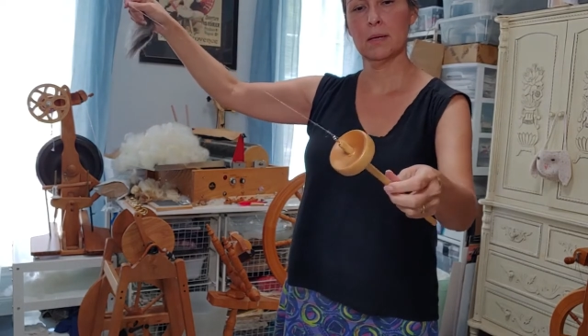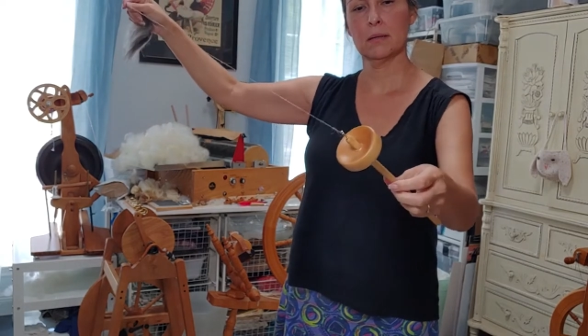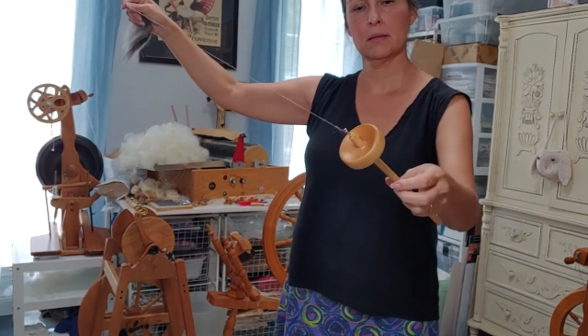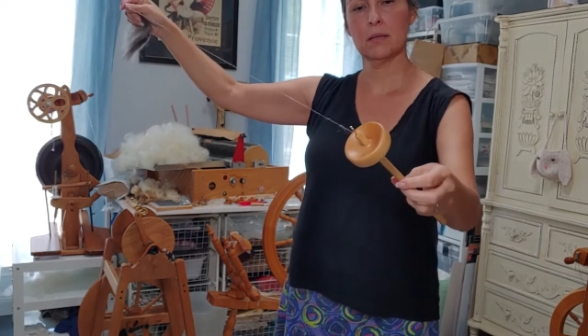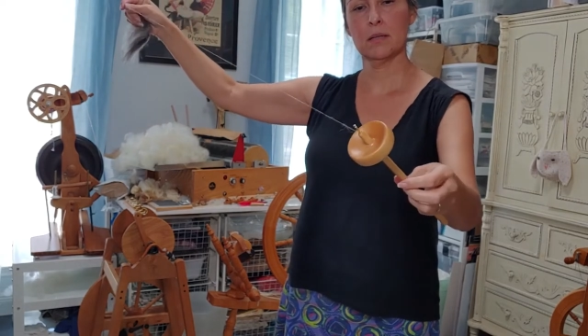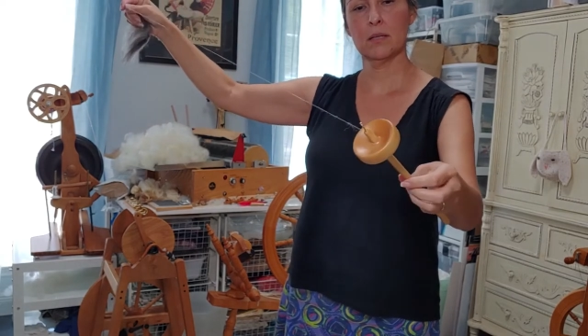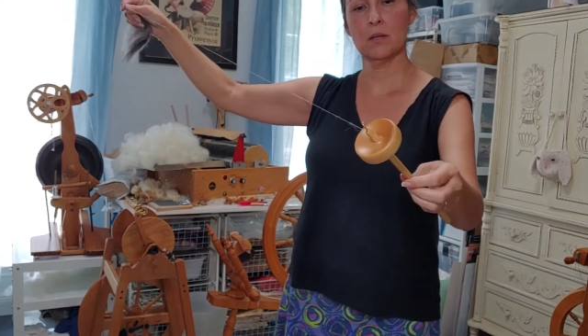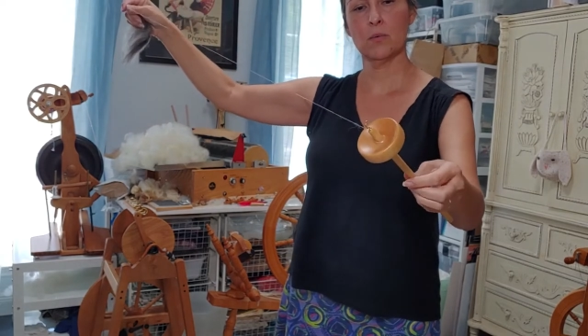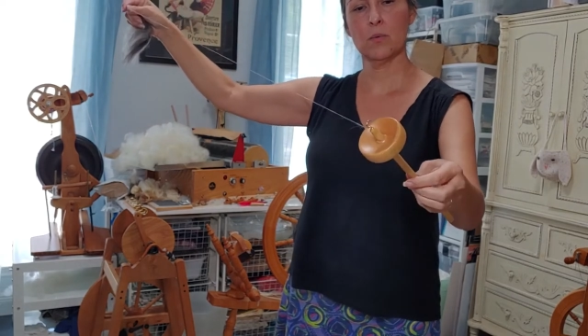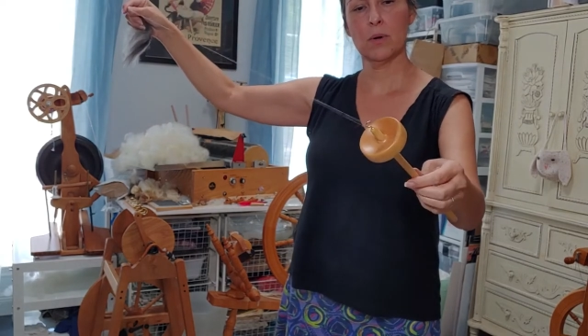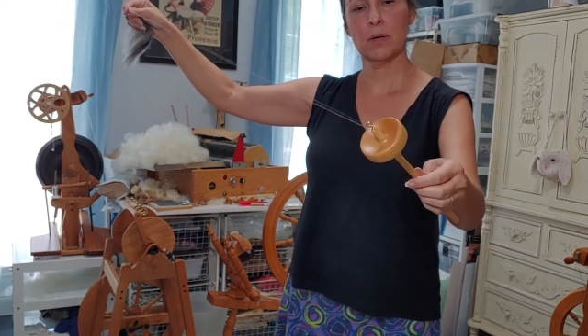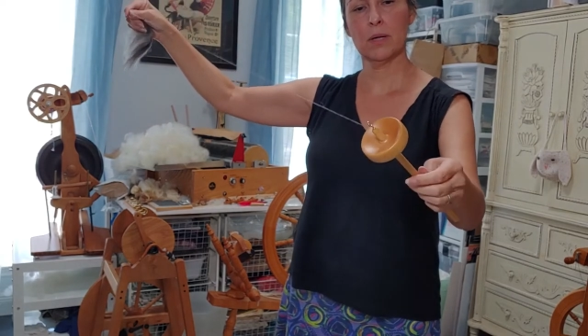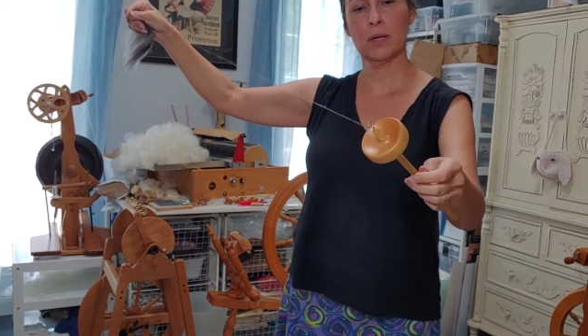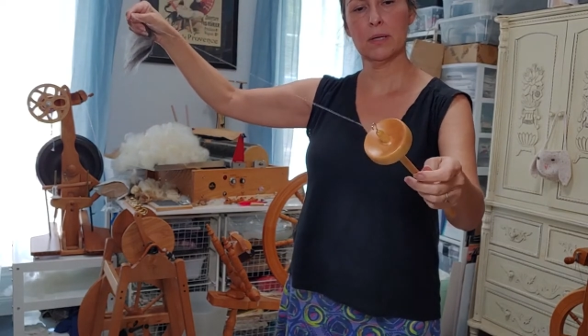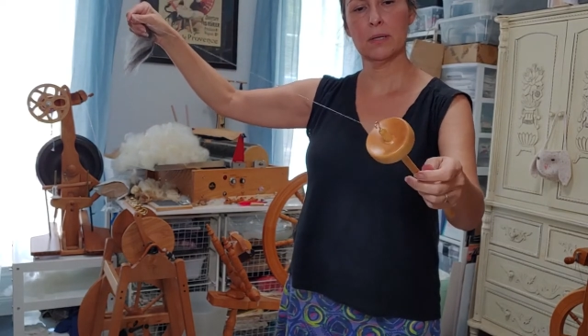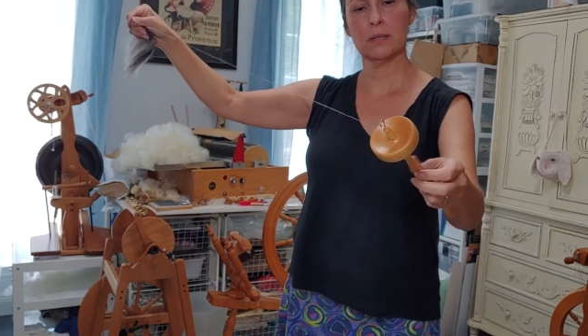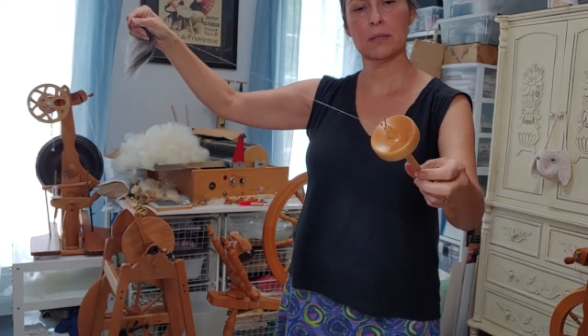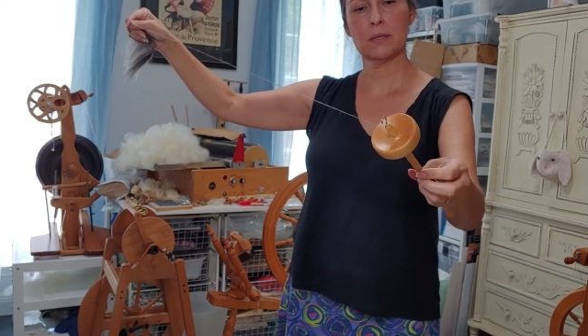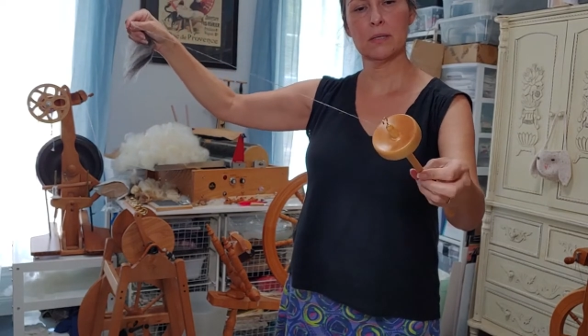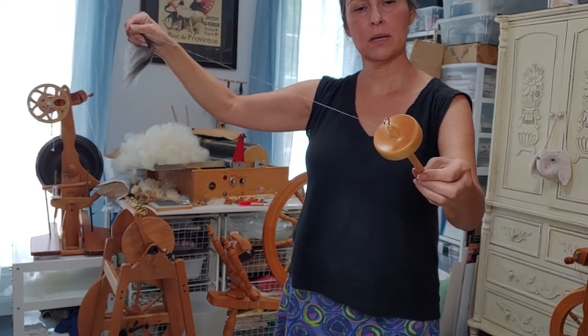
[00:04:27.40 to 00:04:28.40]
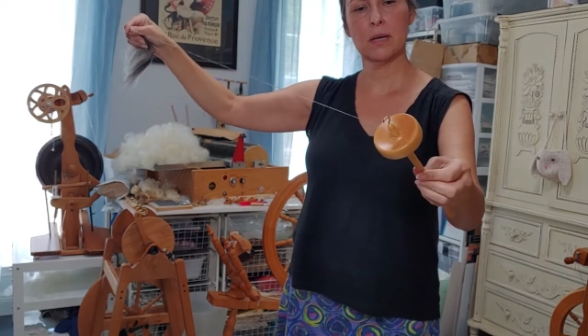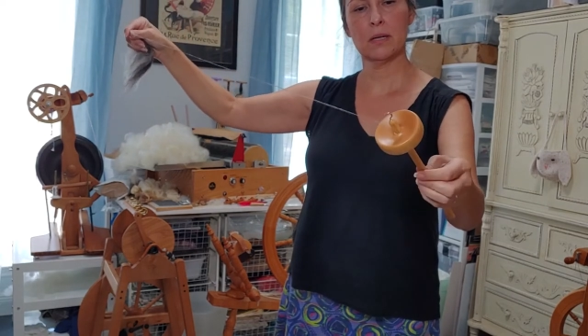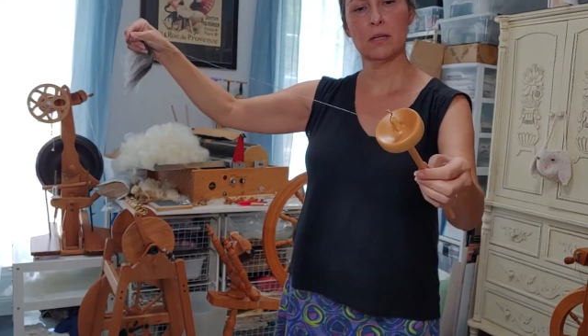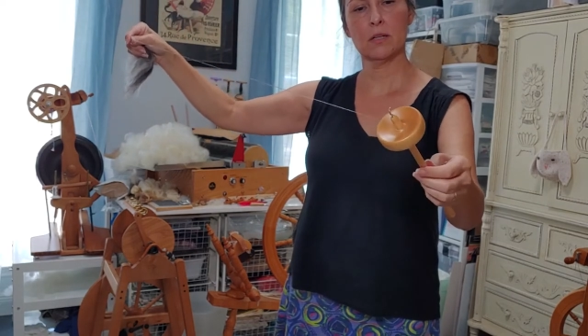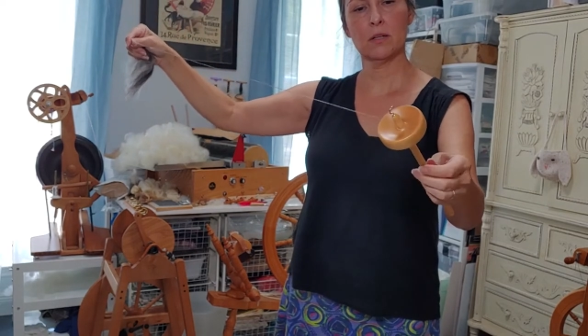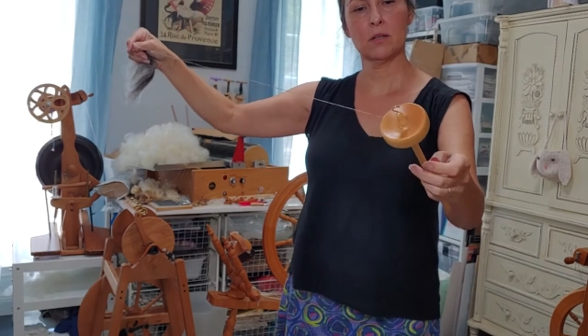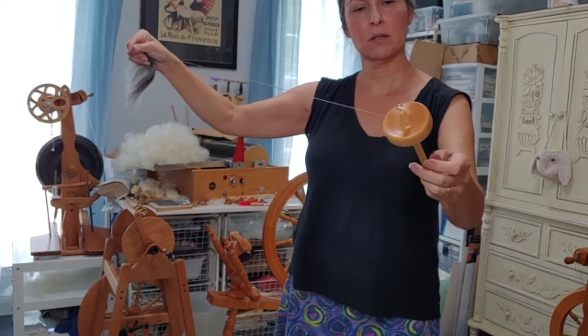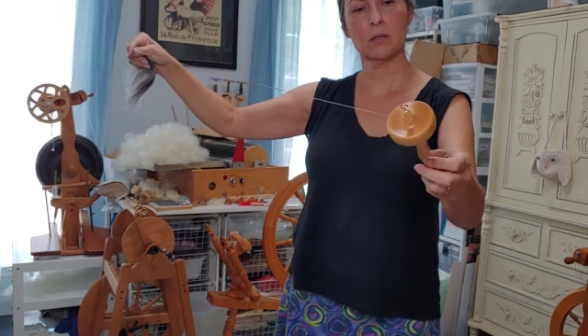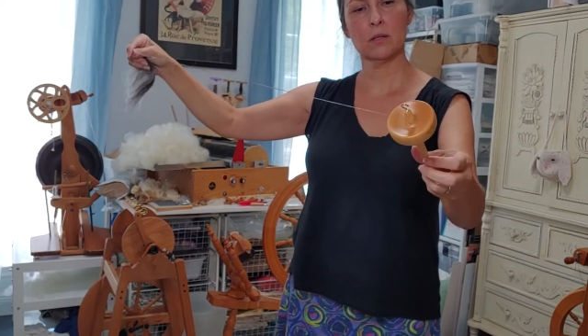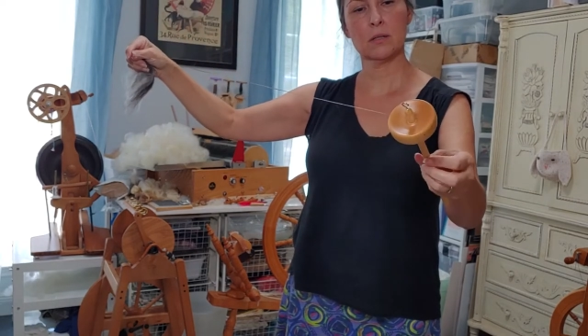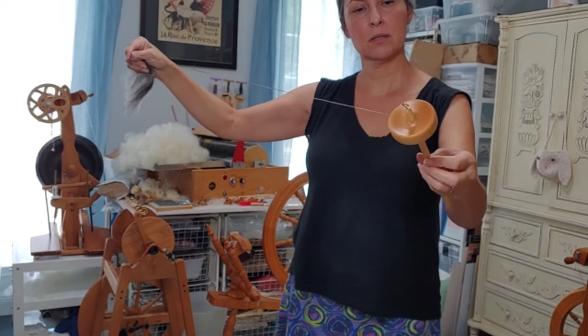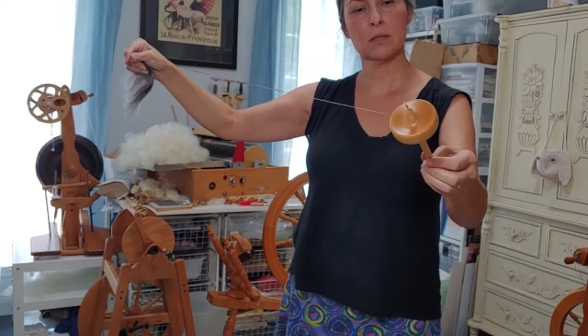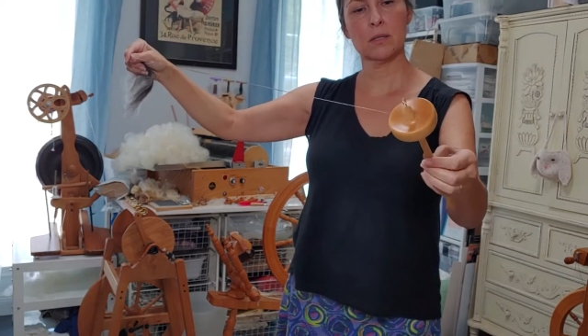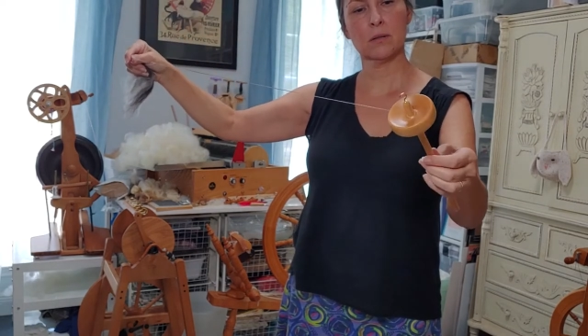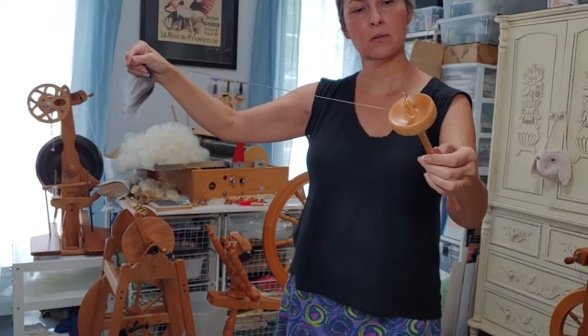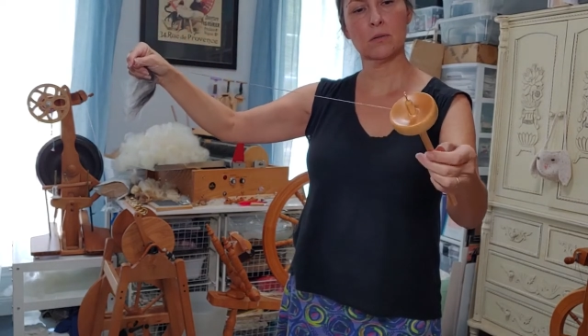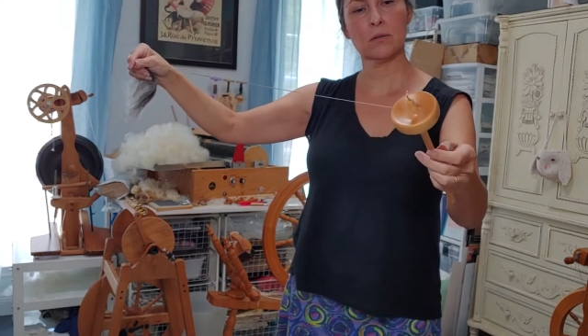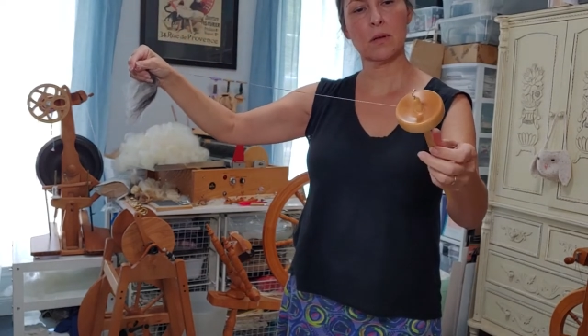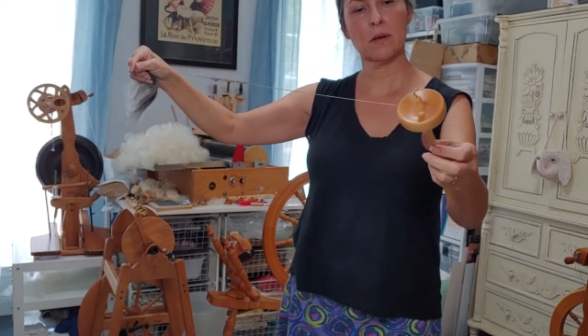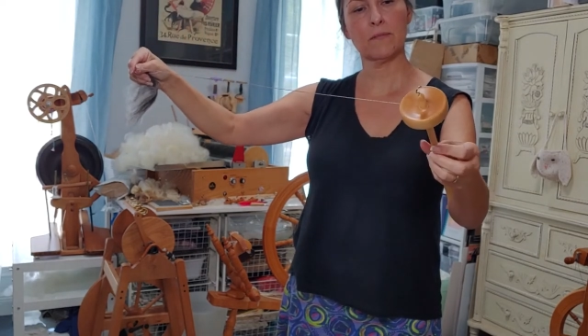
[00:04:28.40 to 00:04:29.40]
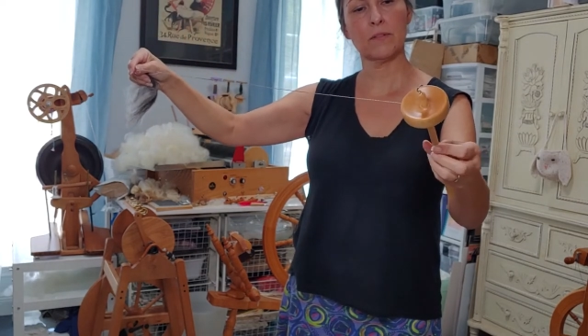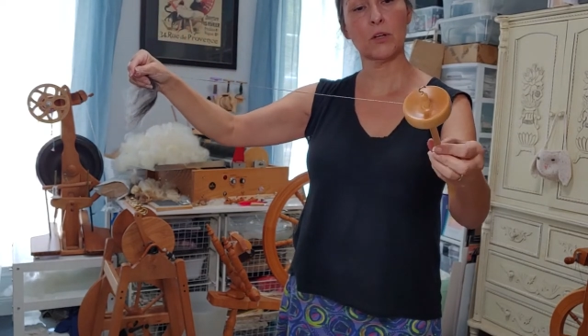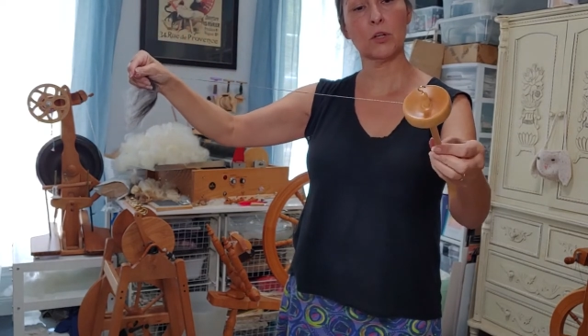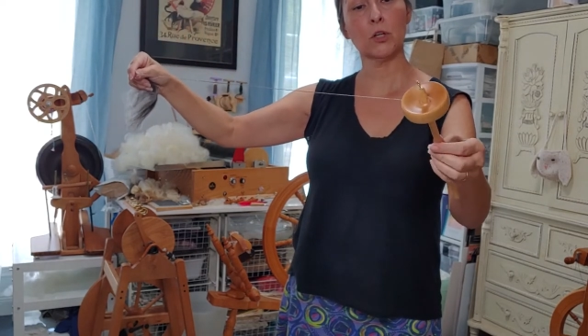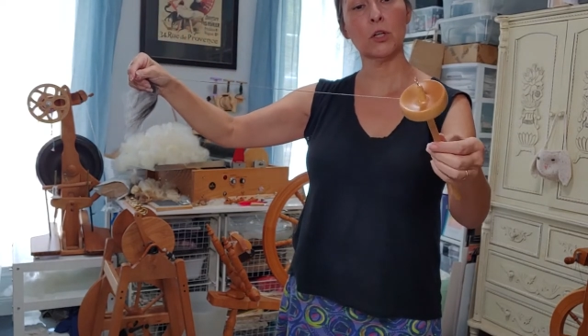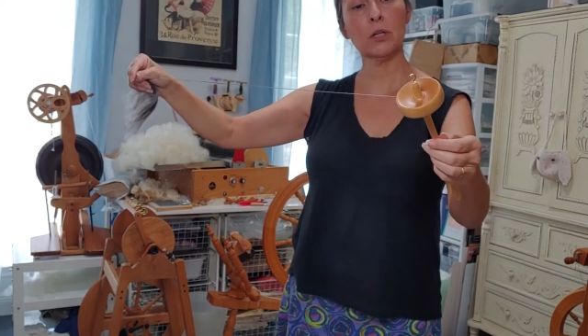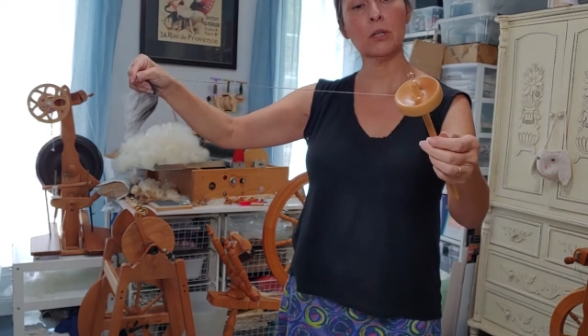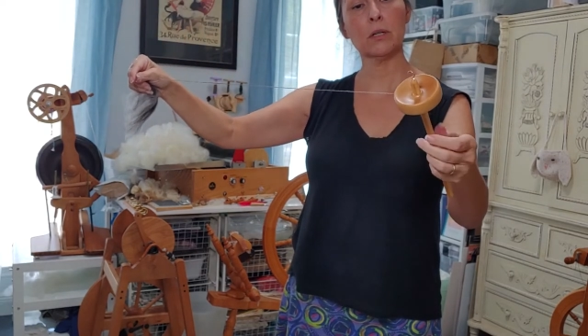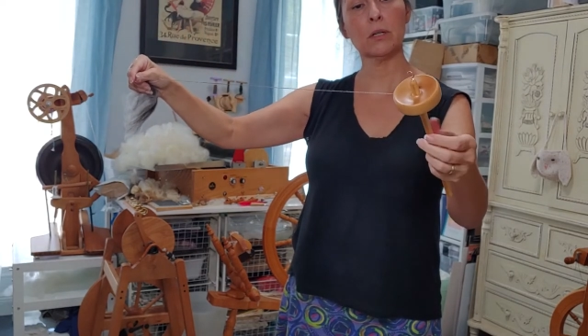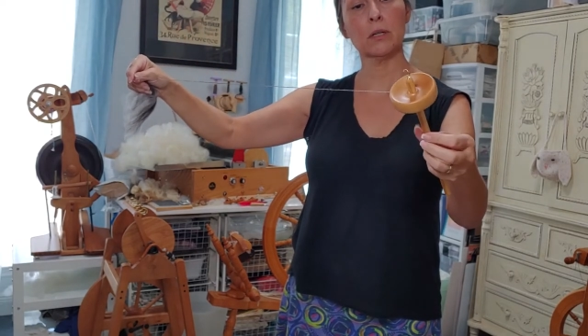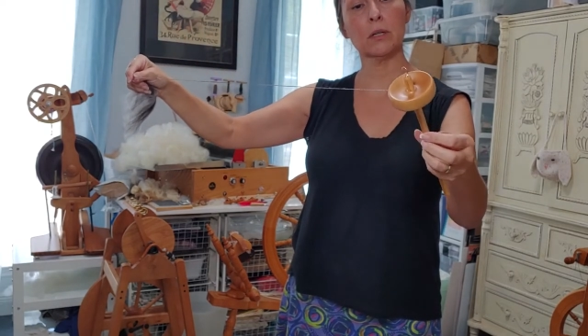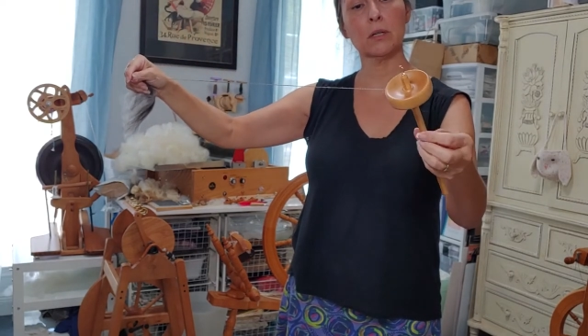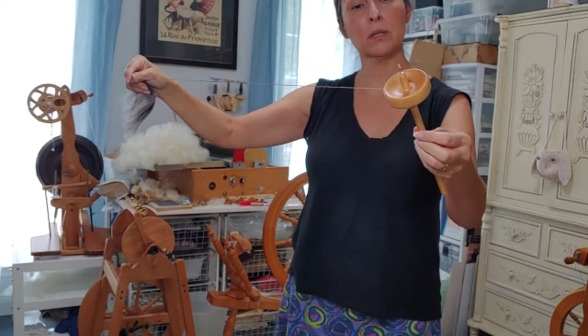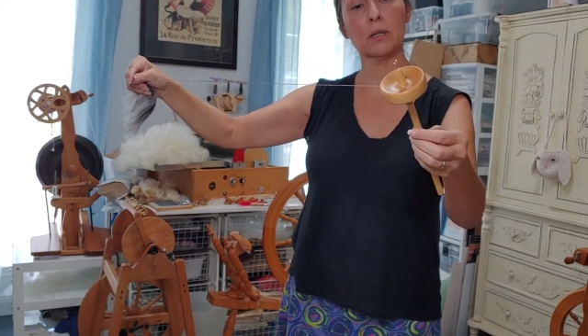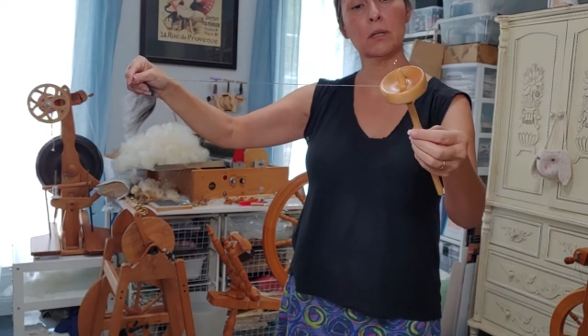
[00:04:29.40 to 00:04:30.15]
Then you want to take your singles off your hook